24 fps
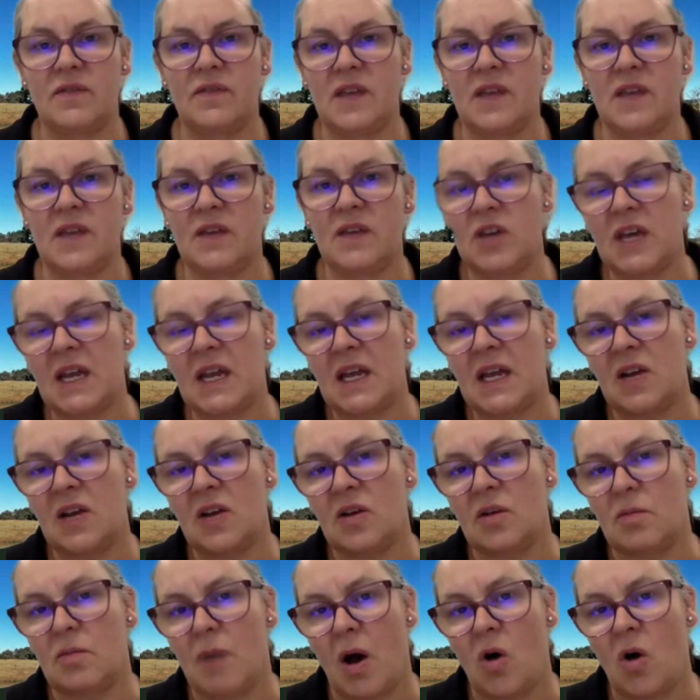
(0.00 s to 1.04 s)
you're getting a lot
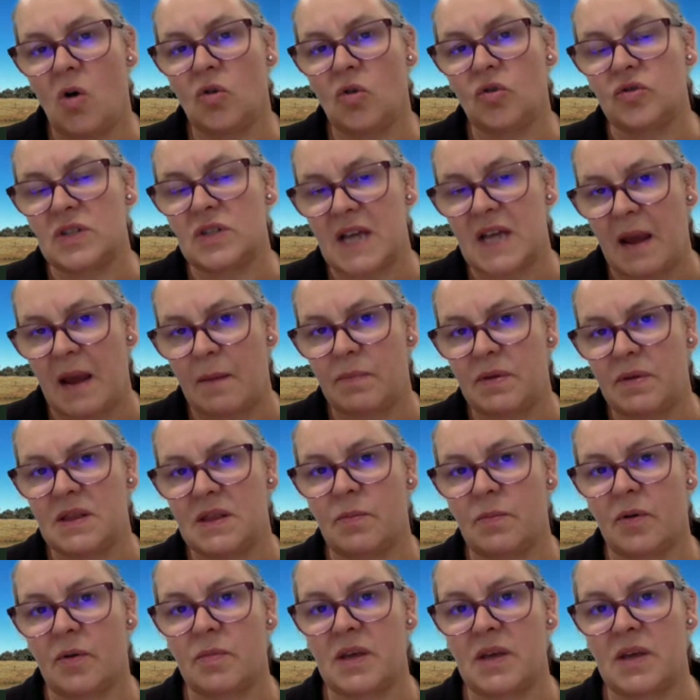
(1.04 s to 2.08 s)
of mold or damp in the
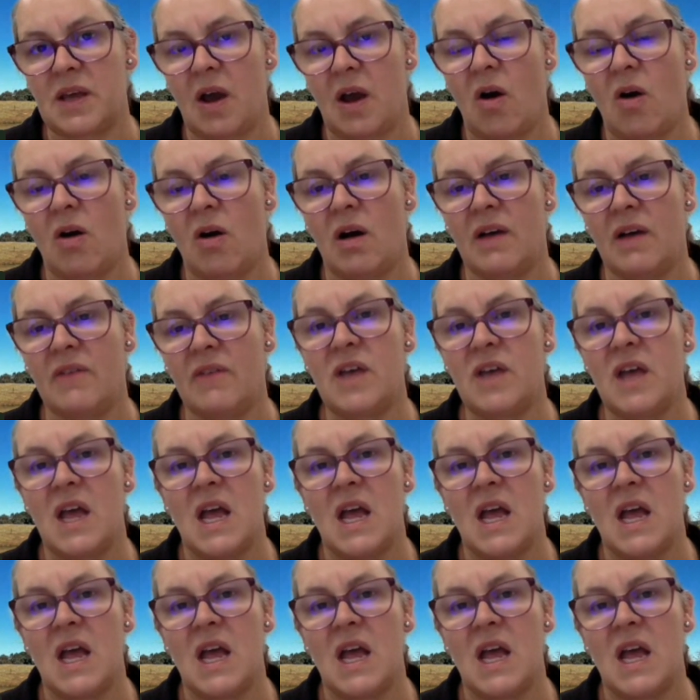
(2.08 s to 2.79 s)
bottom of your hive,